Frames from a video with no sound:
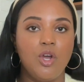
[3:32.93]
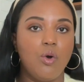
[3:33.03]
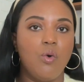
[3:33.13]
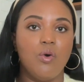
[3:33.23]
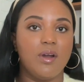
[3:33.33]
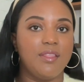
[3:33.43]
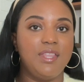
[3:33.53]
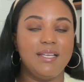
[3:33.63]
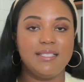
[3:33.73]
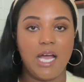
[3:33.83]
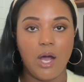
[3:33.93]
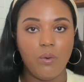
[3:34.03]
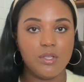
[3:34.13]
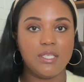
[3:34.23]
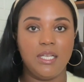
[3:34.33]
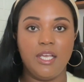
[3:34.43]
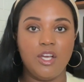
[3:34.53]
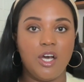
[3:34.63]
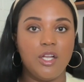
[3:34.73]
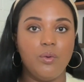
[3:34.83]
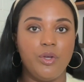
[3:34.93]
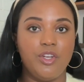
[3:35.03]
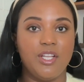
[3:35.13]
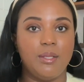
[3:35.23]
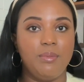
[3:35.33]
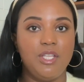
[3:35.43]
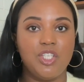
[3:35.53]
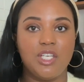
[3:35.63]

or a thick towel to lay on when you're at the beach,